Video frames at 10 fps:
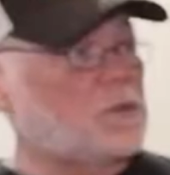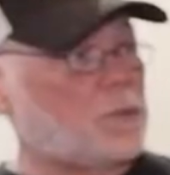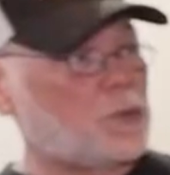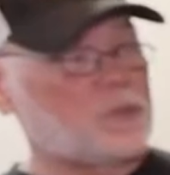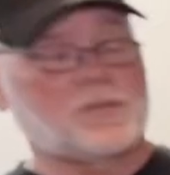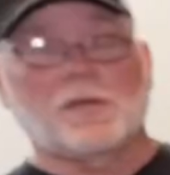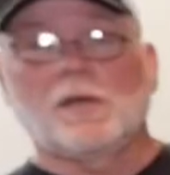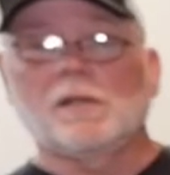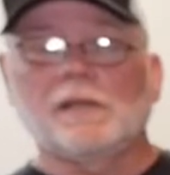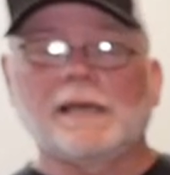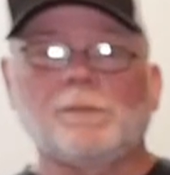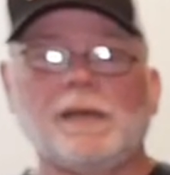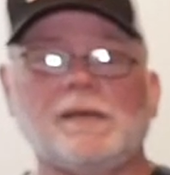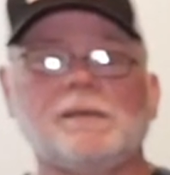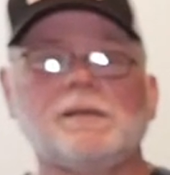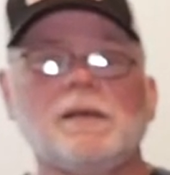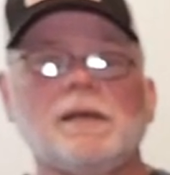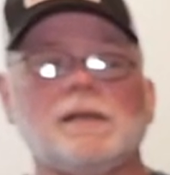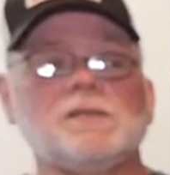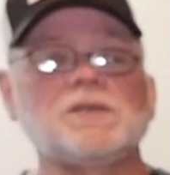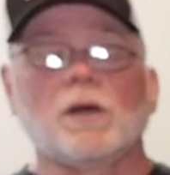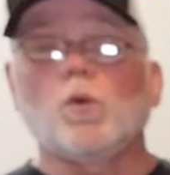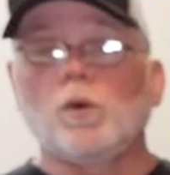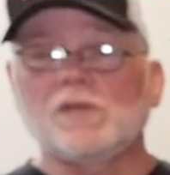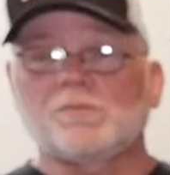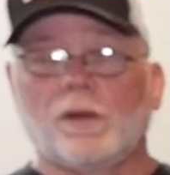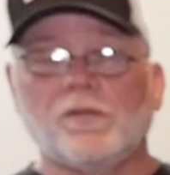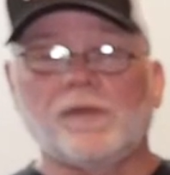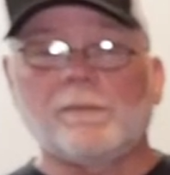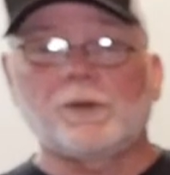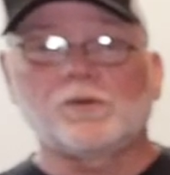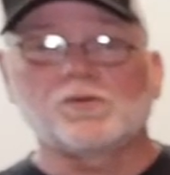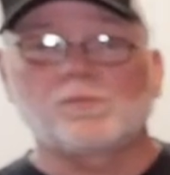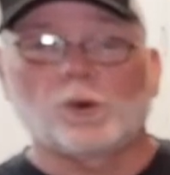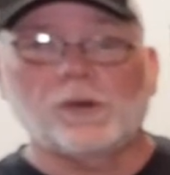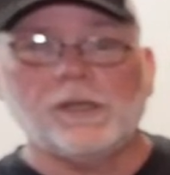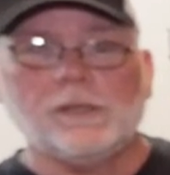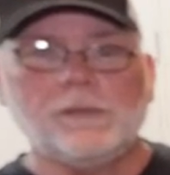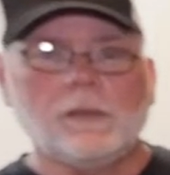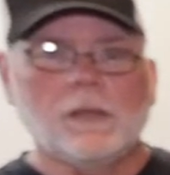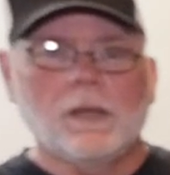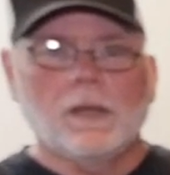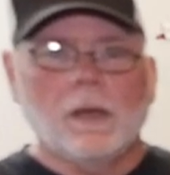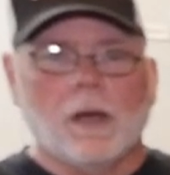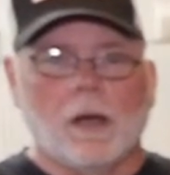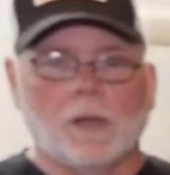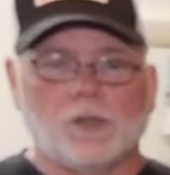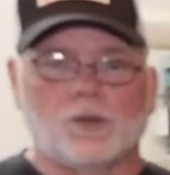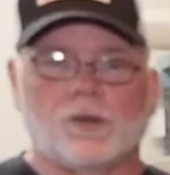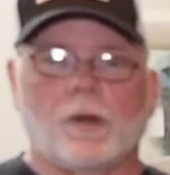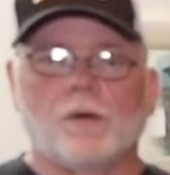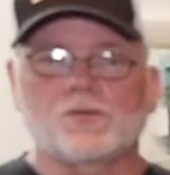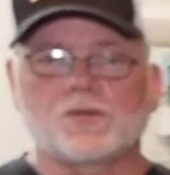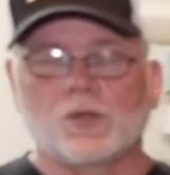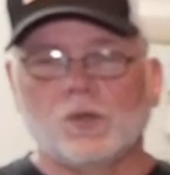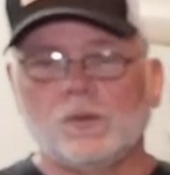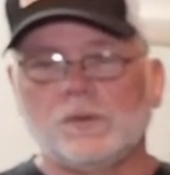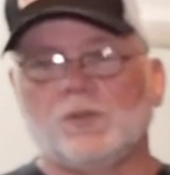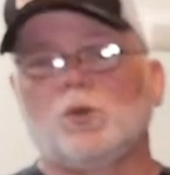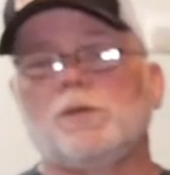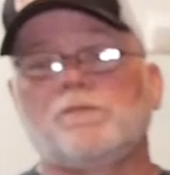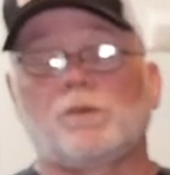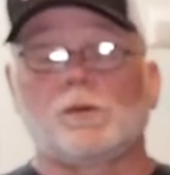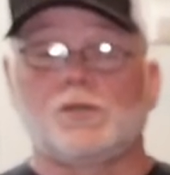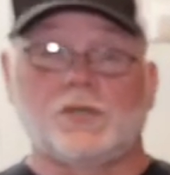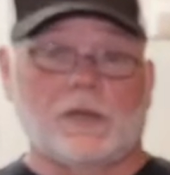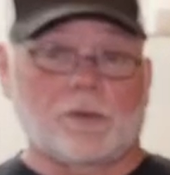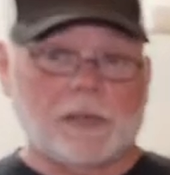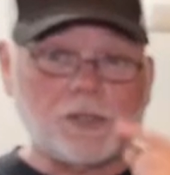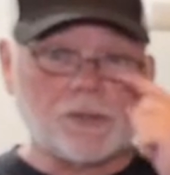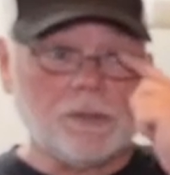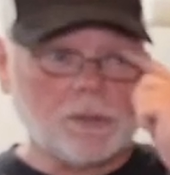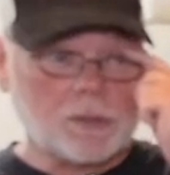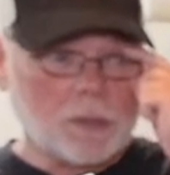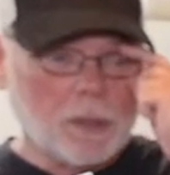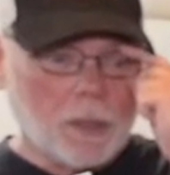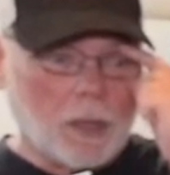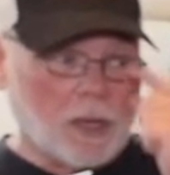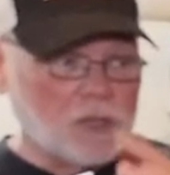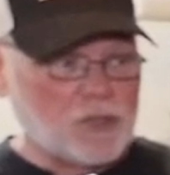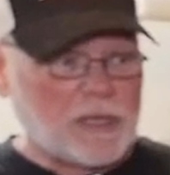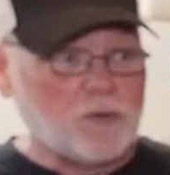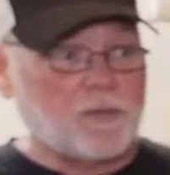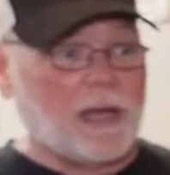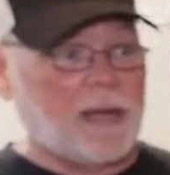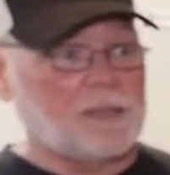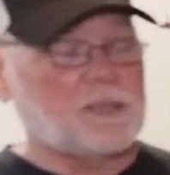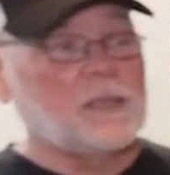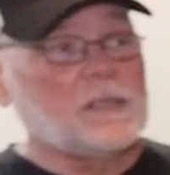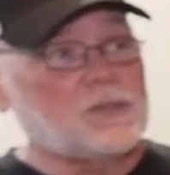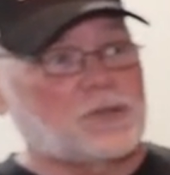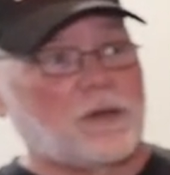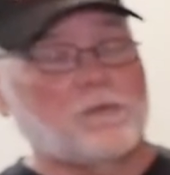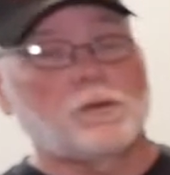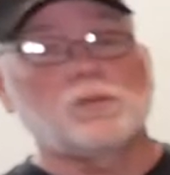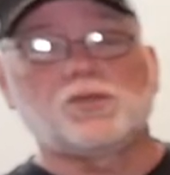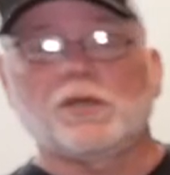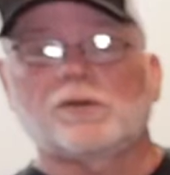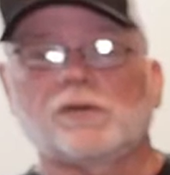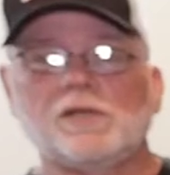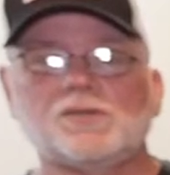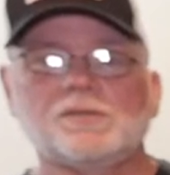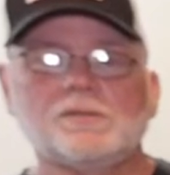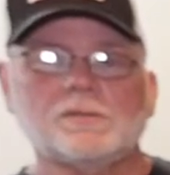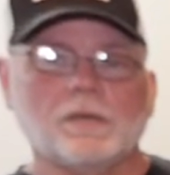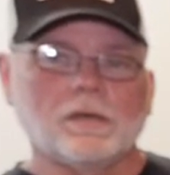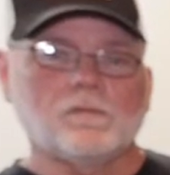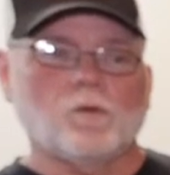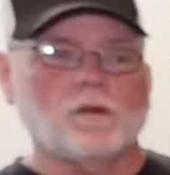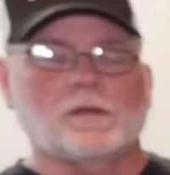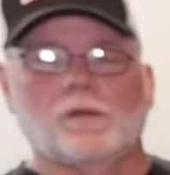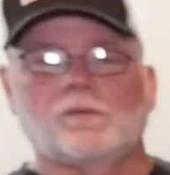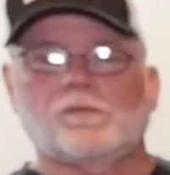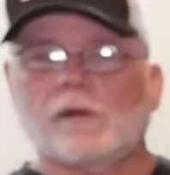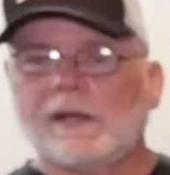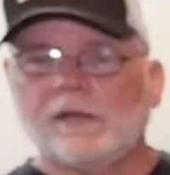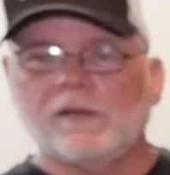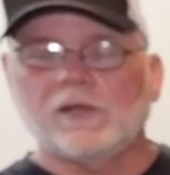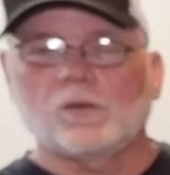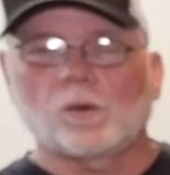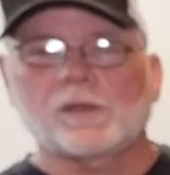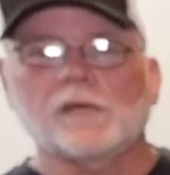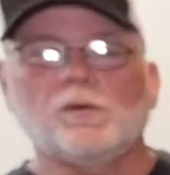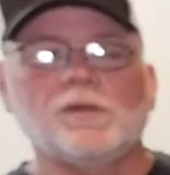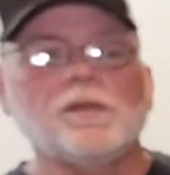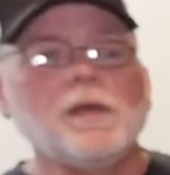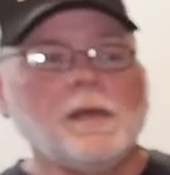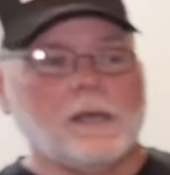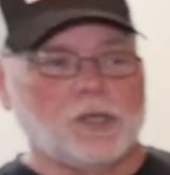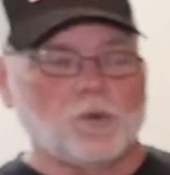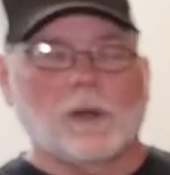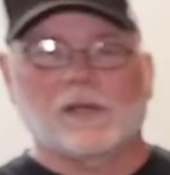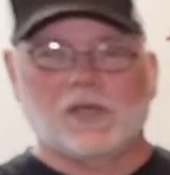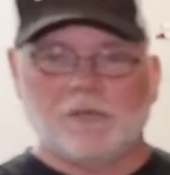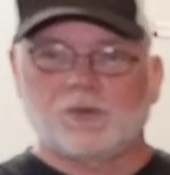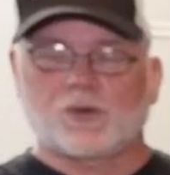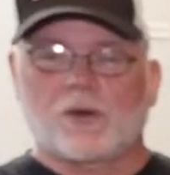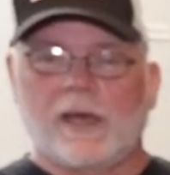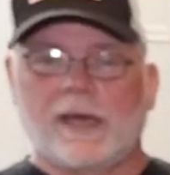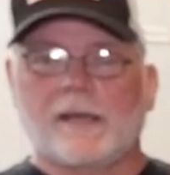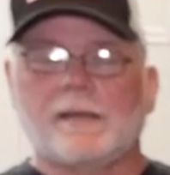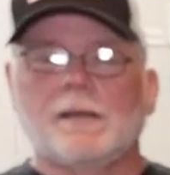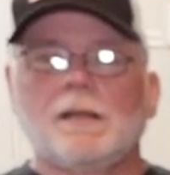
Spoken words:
bird's leg band and tell which month that bird was born in. You could also do it for generations. Say you've got several generations of one color variety that you're working with and you want to keep track